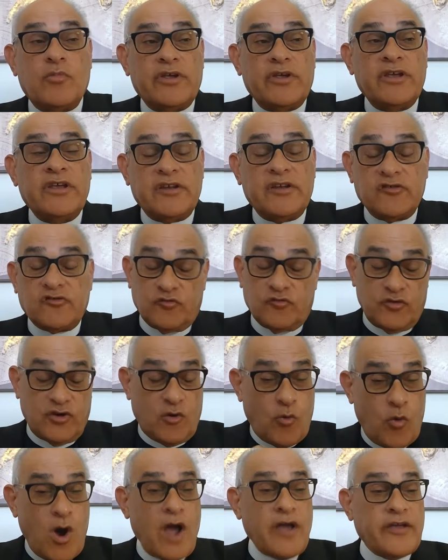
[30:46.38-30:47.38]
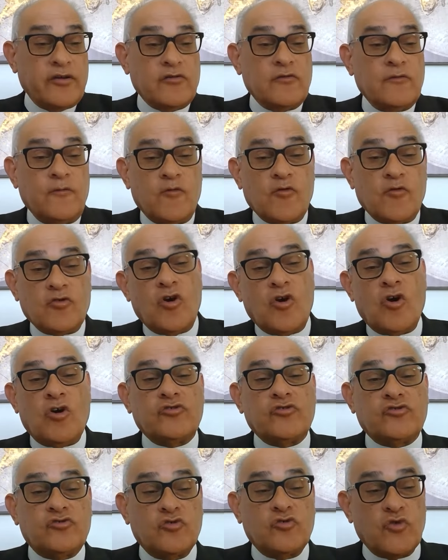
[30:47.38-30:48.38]
is required for
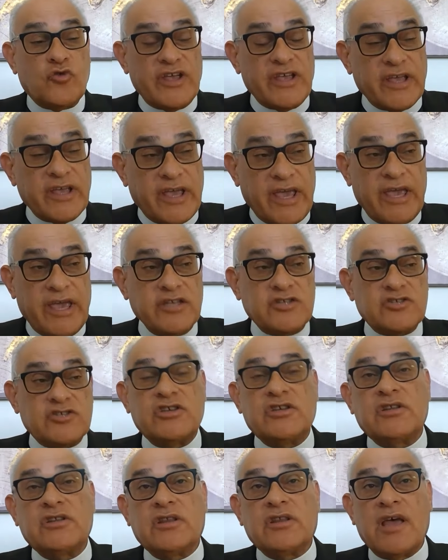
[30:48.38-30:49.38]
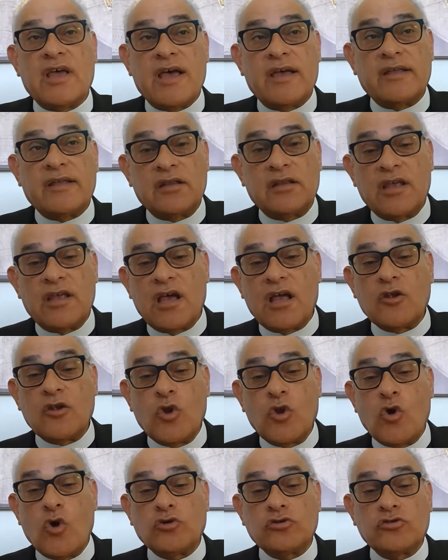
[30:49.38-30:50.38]
us to engage in that
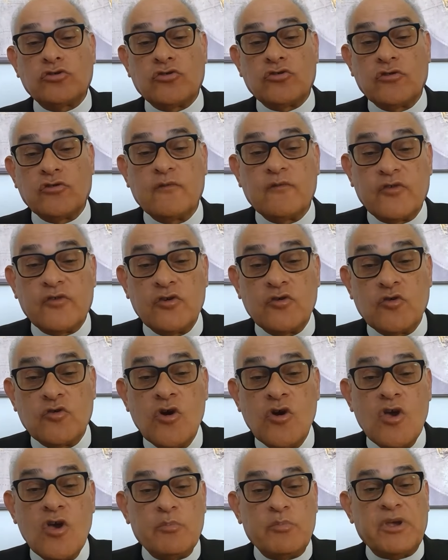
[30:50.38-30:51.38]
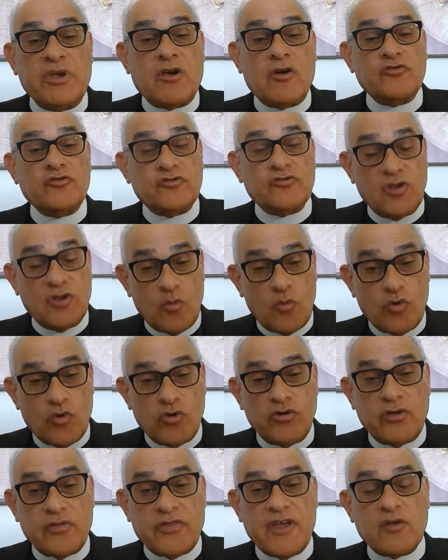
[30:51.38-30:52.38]
long-term view, because the
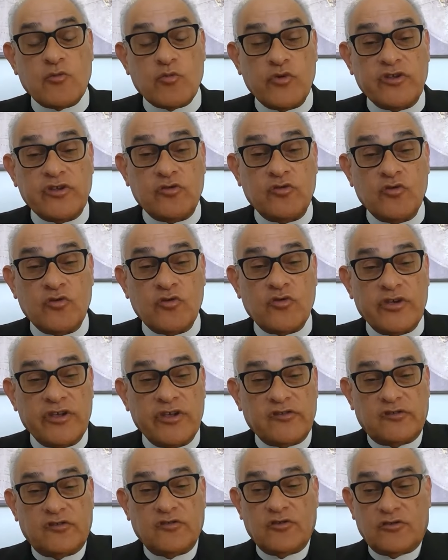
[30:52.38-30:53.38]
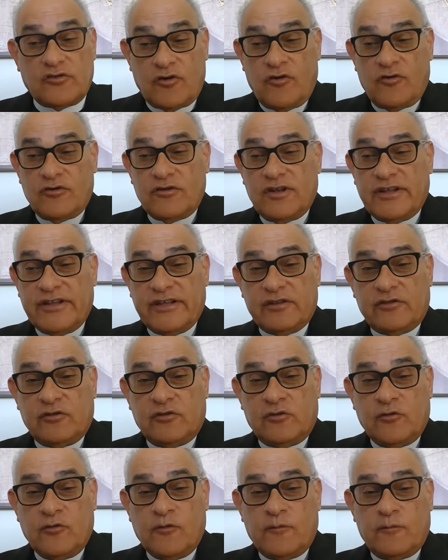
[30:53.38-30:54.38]
work that we do is not only
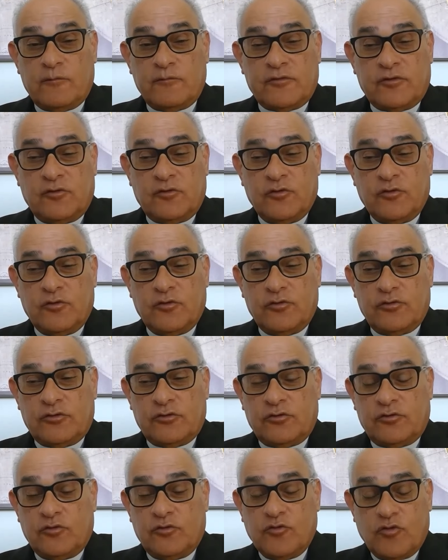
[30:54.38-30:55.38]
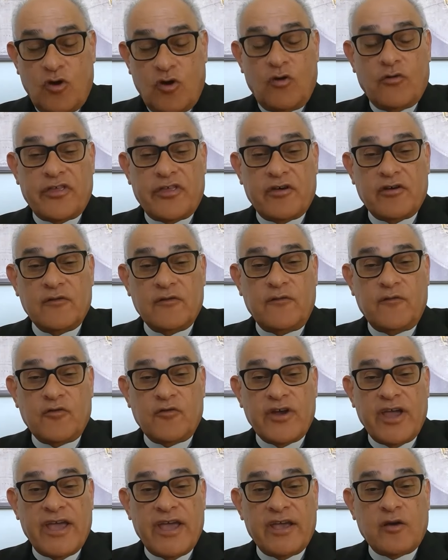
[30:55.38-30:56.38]
to go there
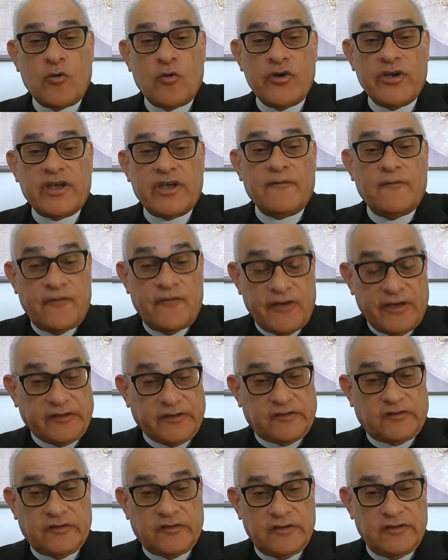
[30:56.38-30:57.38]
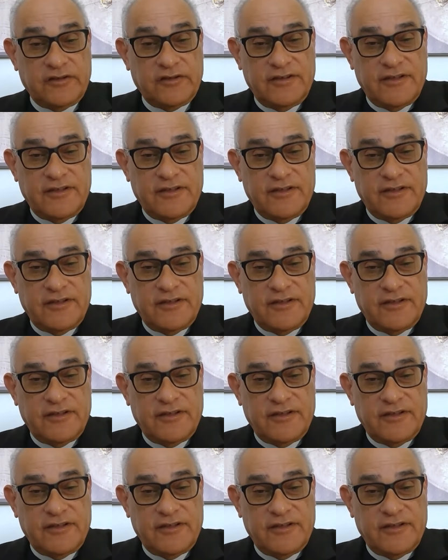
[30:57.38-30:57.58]
for a quick fix.